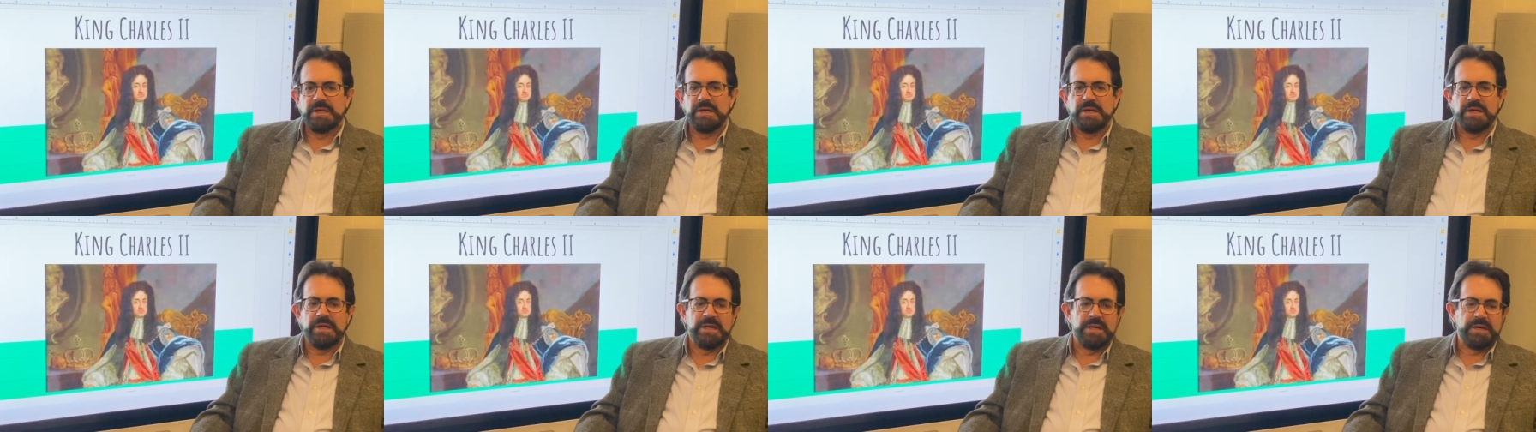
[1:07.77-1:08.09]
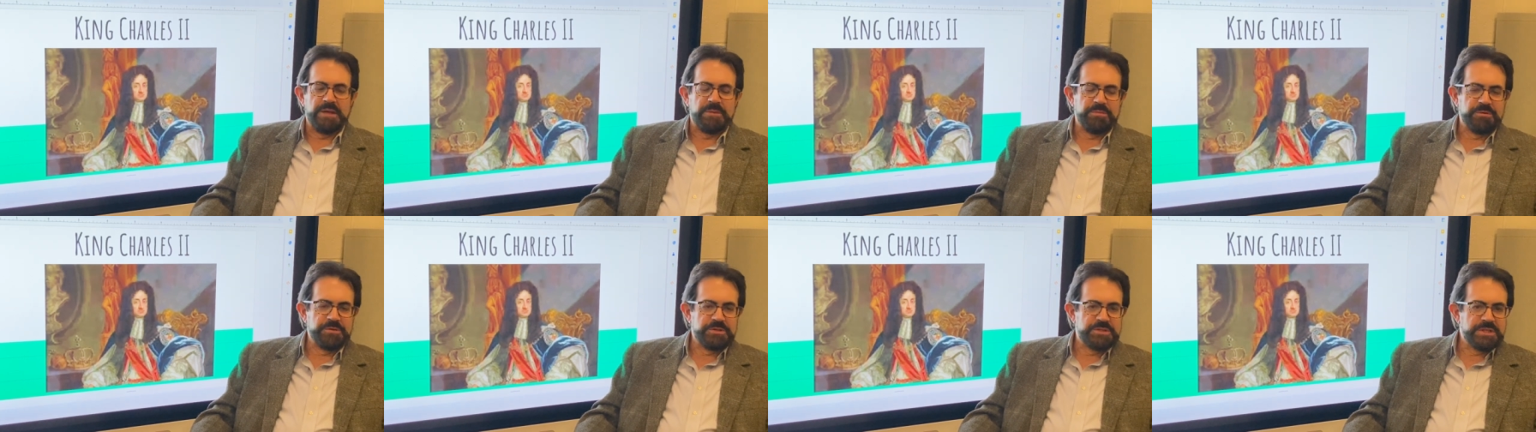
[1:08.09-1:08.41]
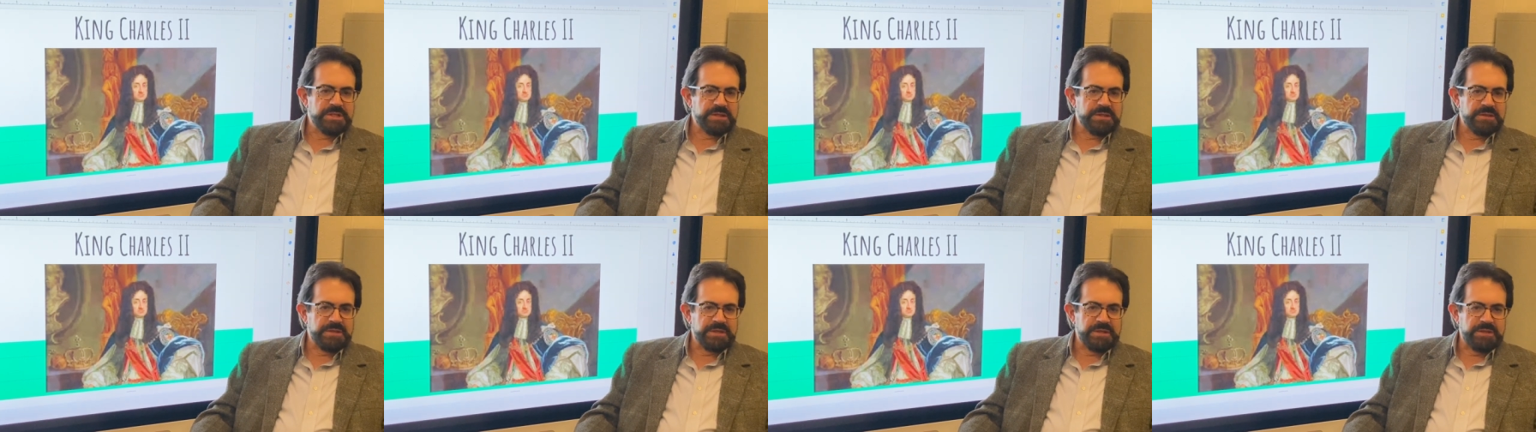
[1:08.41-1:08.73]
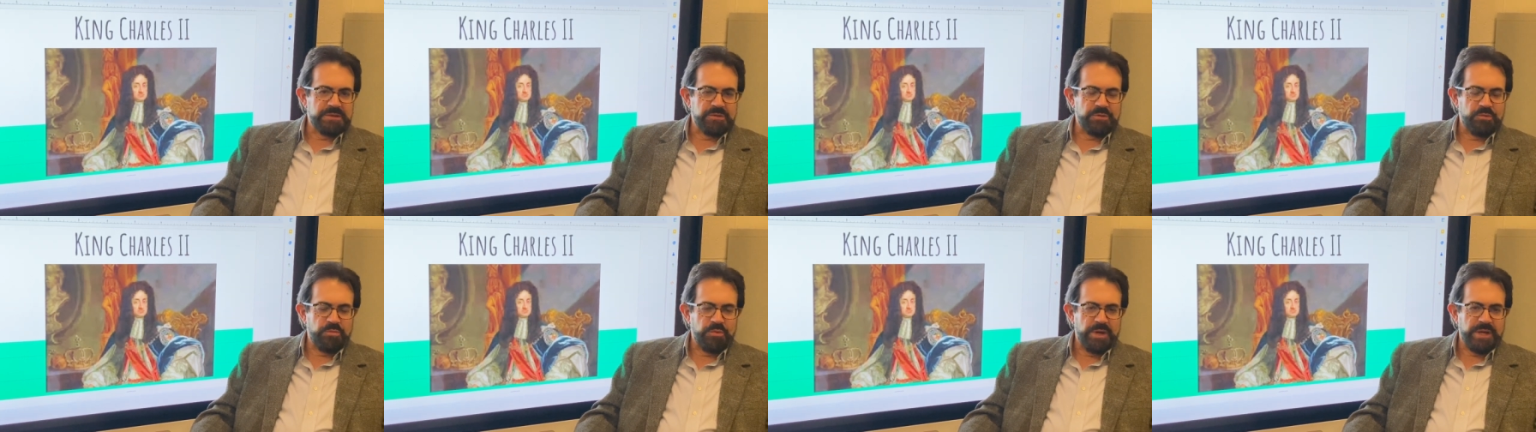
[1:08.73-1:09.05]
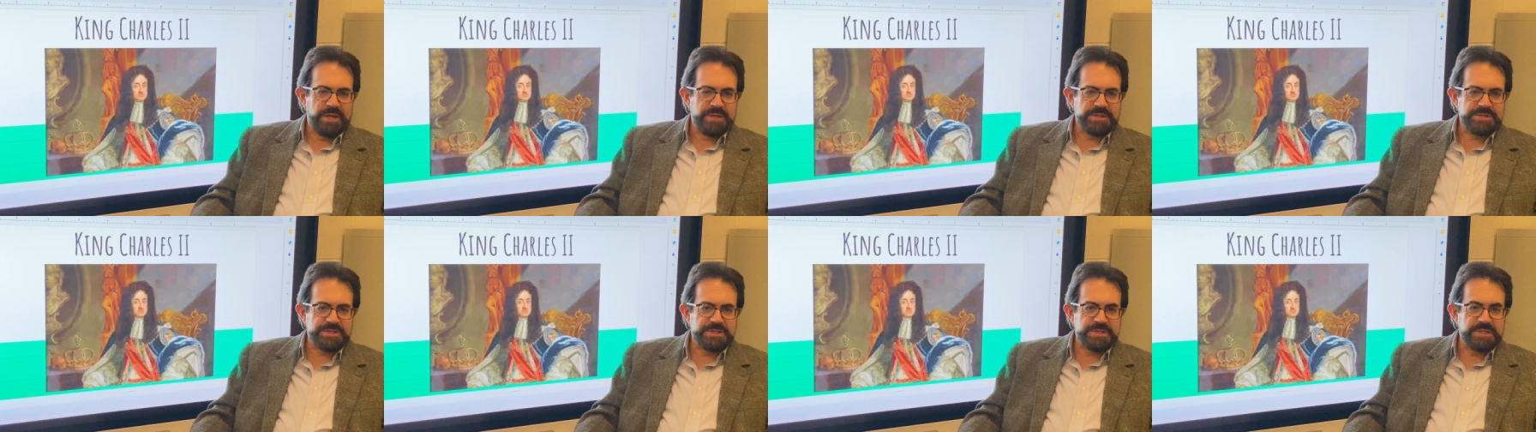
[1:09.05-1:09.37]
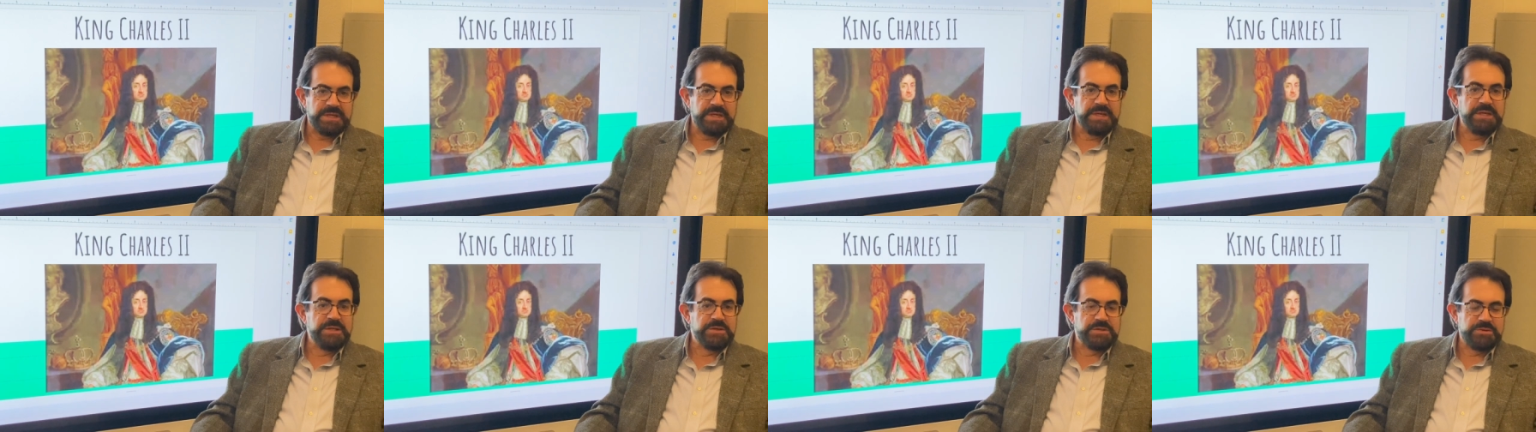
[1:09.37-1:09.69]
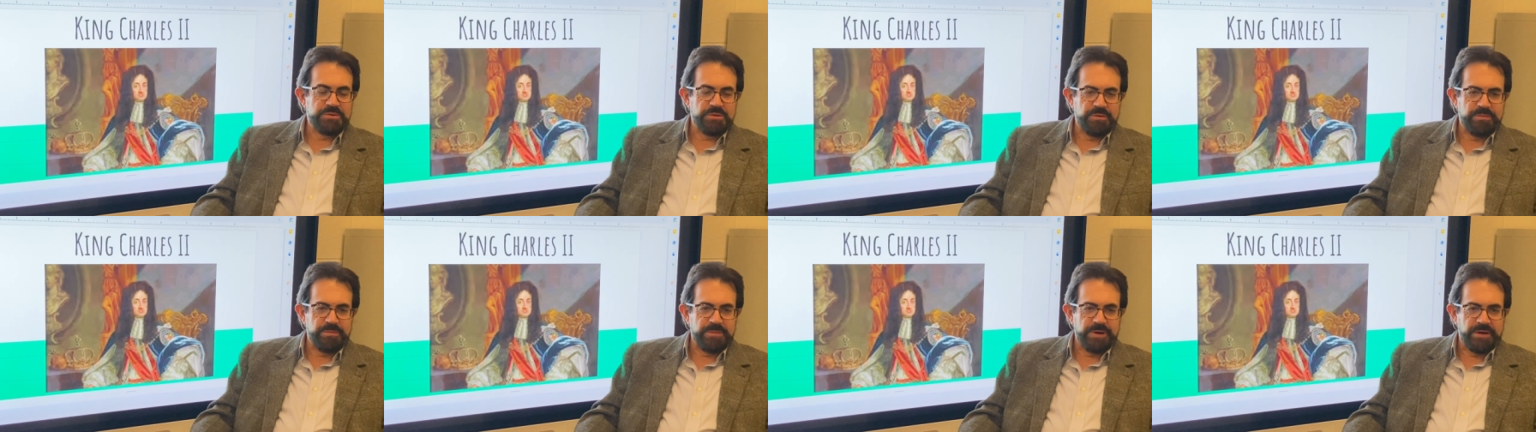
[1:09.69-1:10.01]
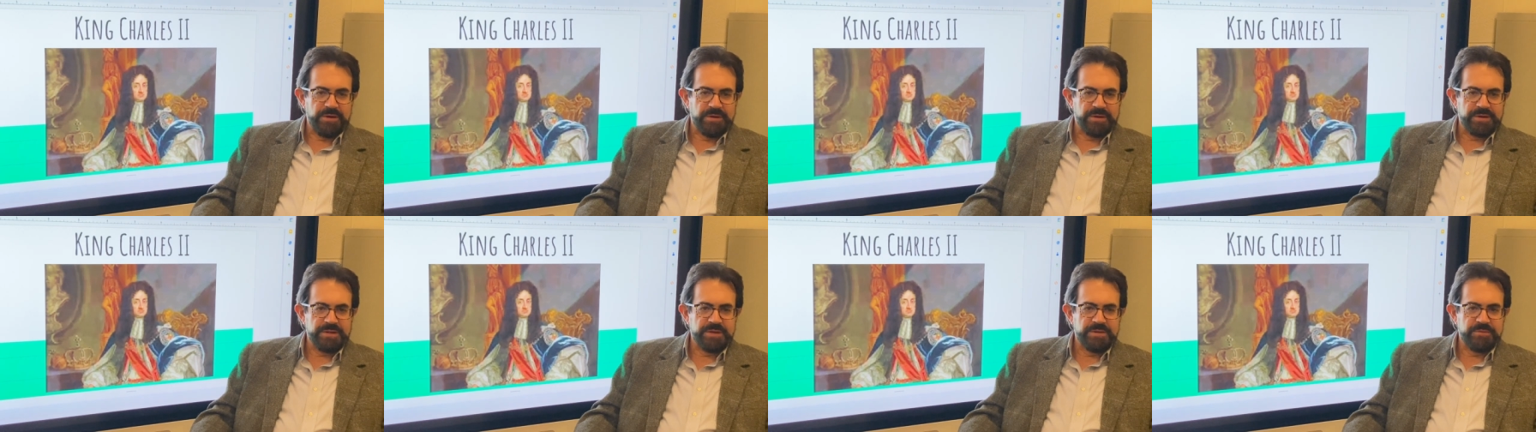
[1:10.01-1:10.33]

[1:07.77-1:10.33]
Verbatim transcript: uh, particularly in the West, into America,